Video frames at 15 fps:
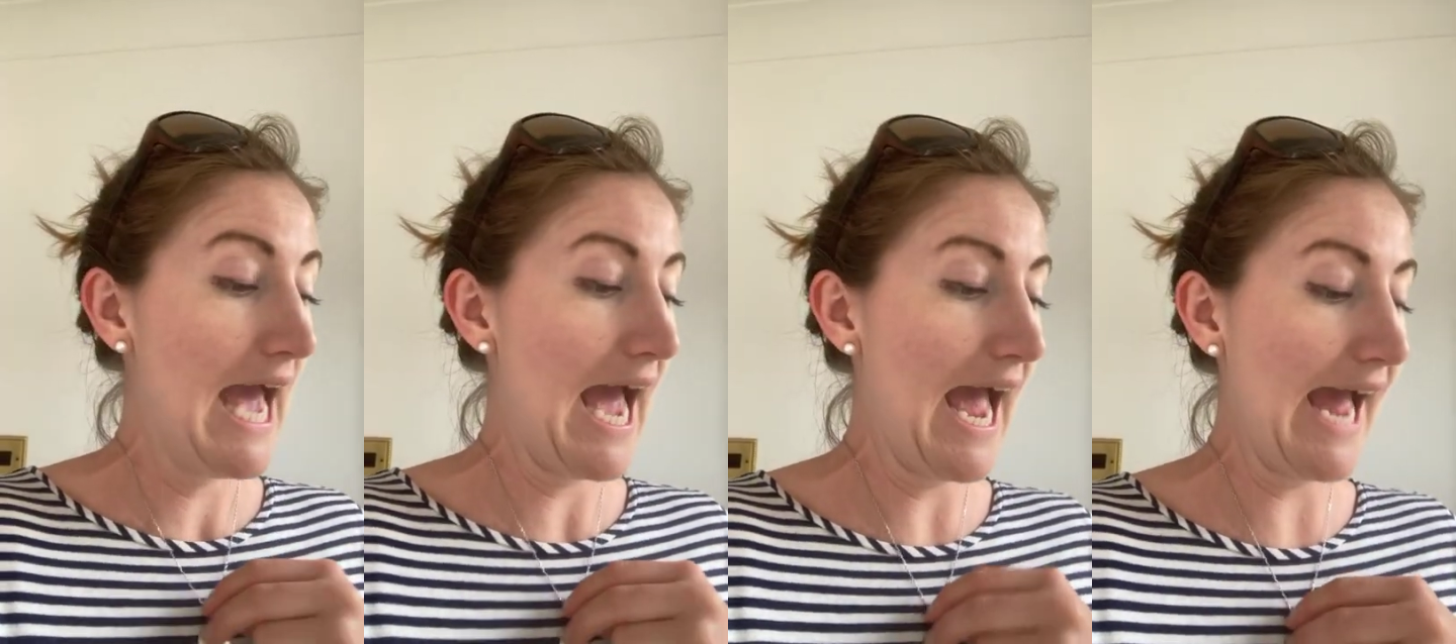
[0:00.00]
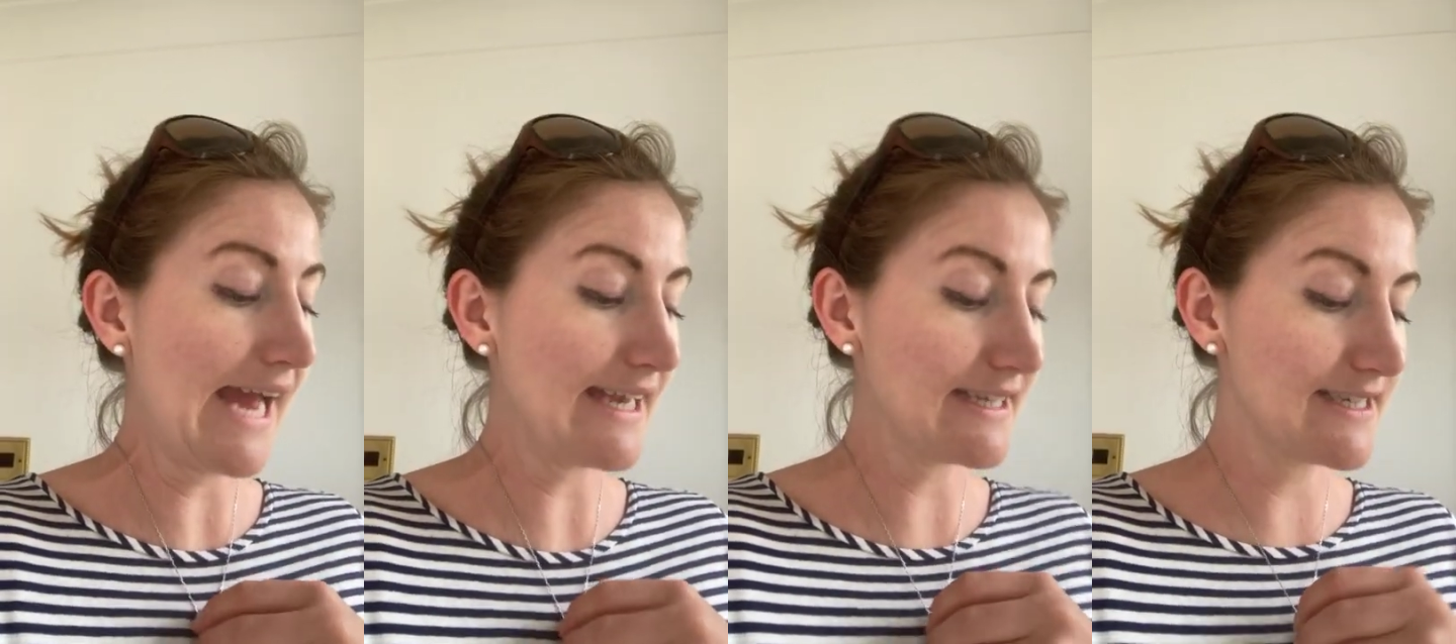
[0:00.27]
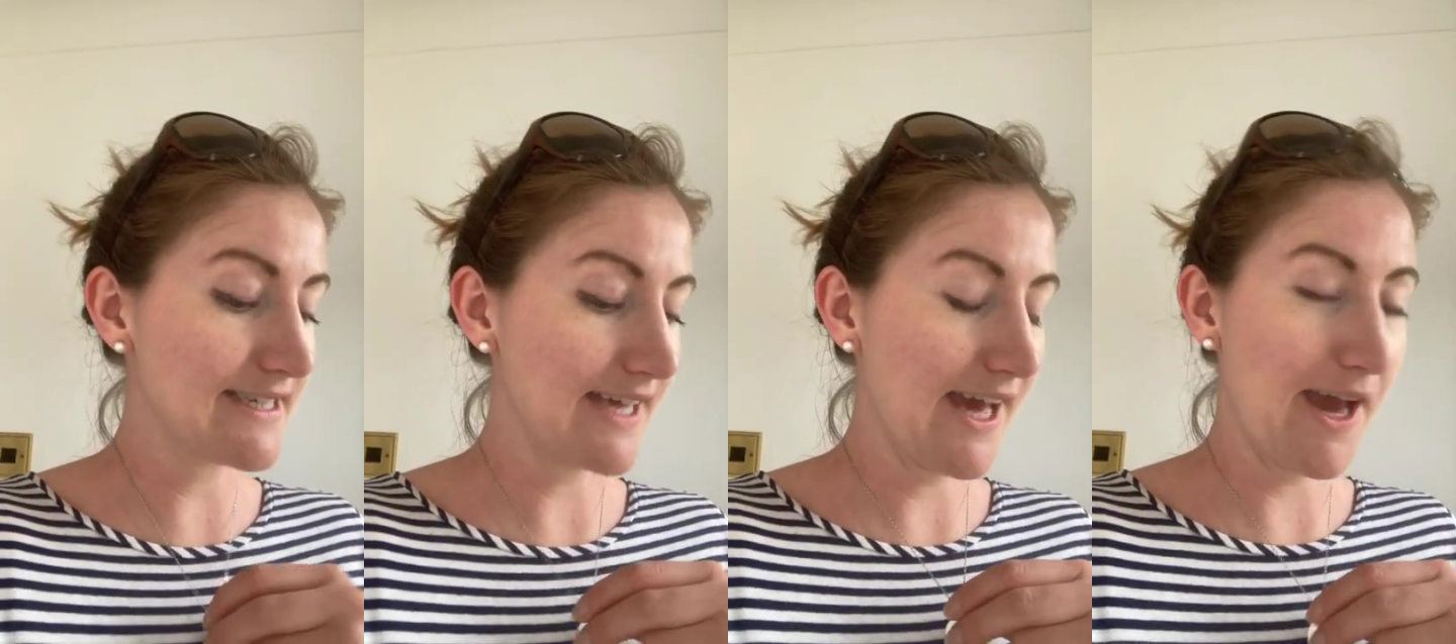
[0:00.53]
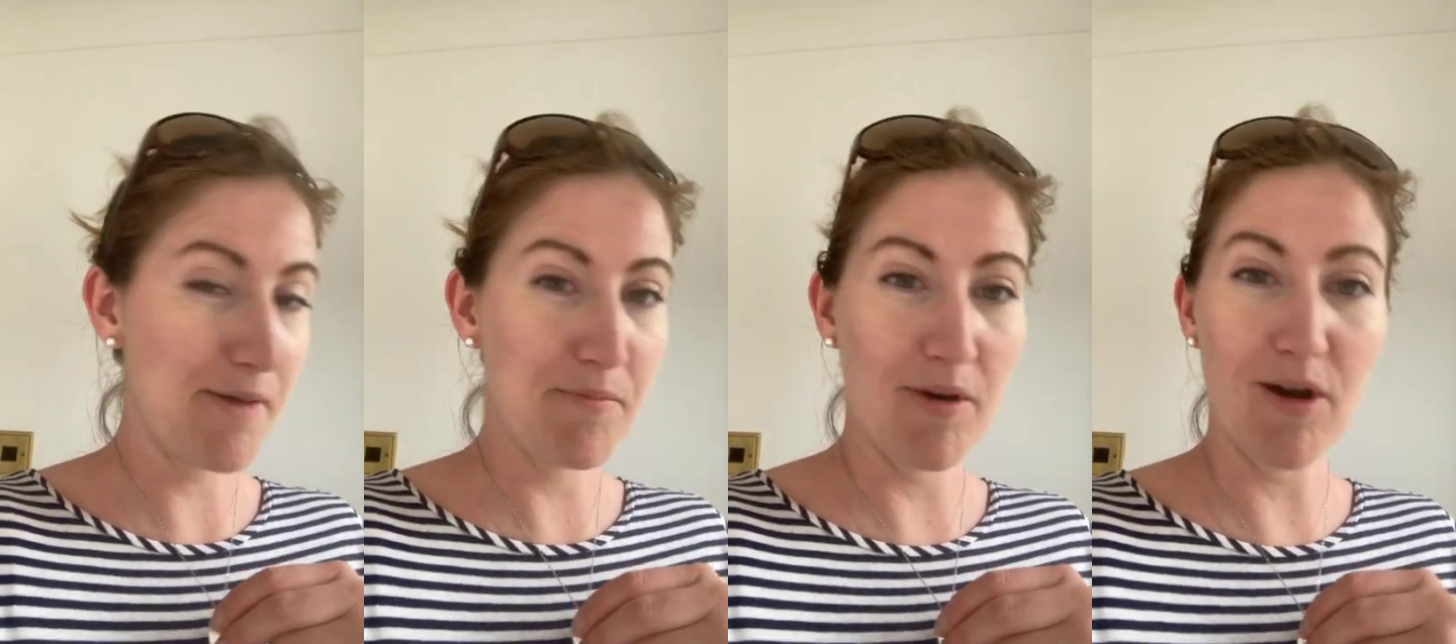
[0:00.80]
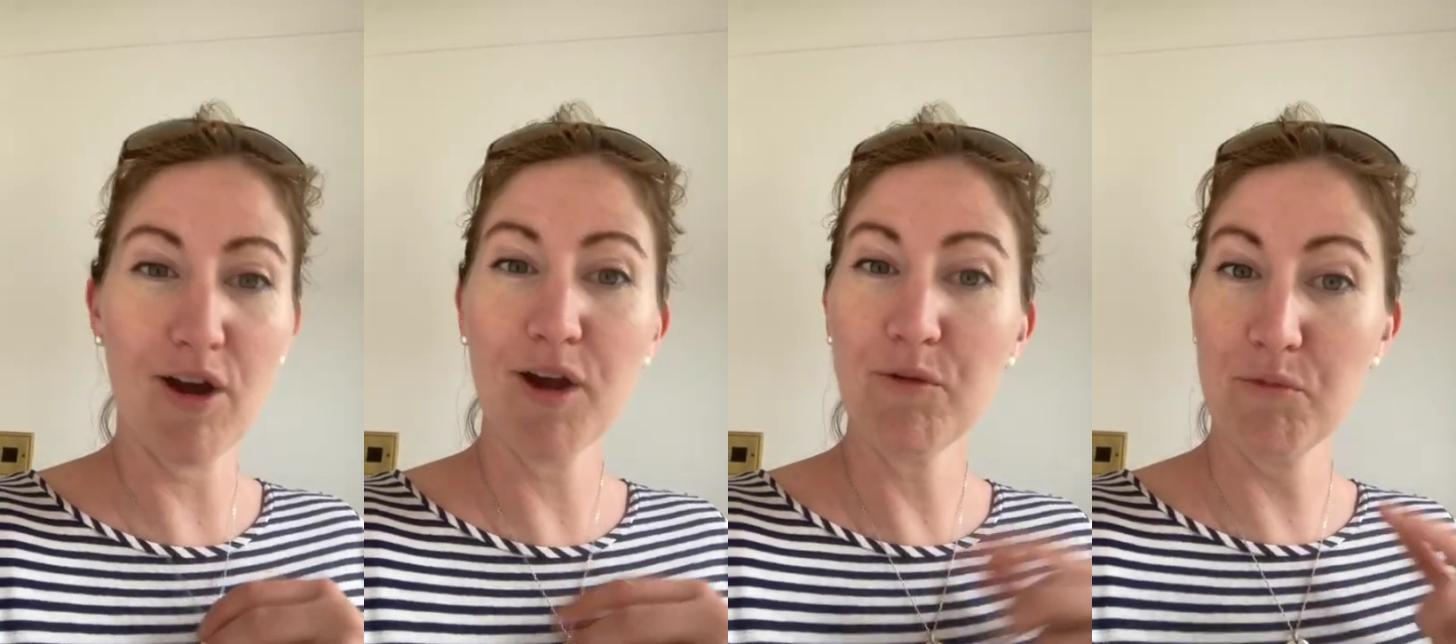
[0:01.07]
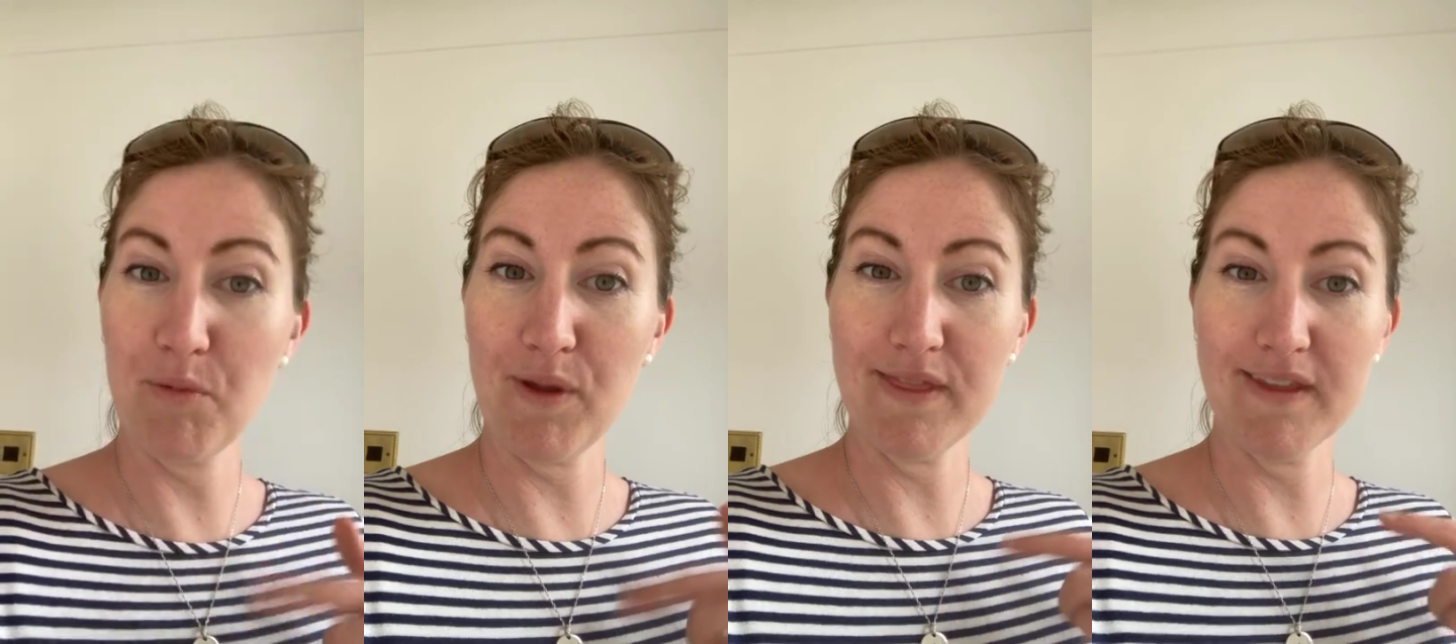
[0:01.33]
and I
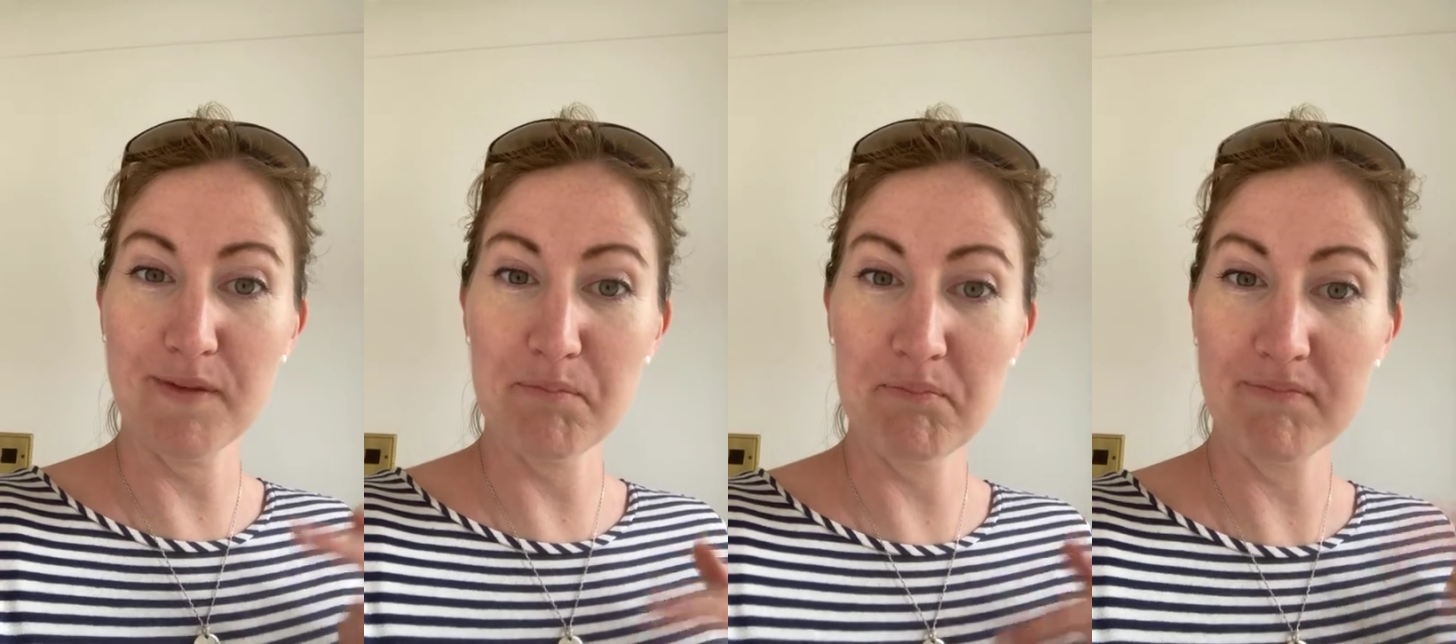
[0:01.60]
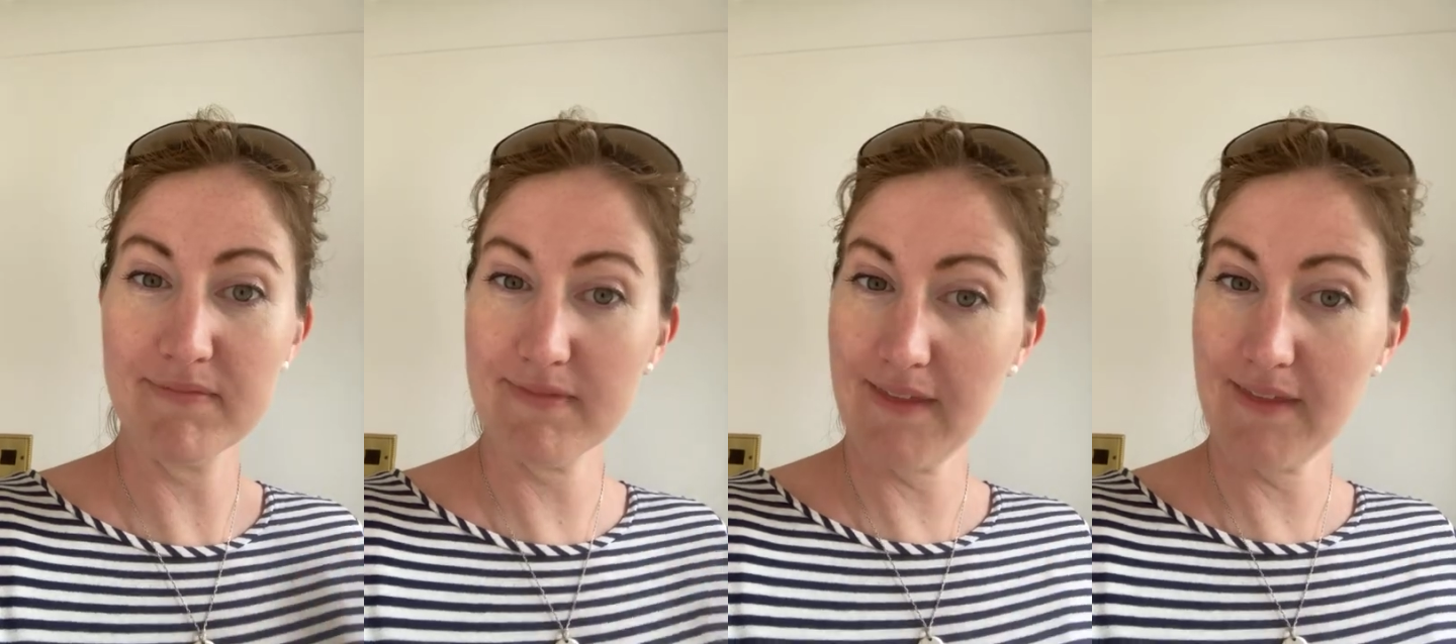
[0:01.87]
will put them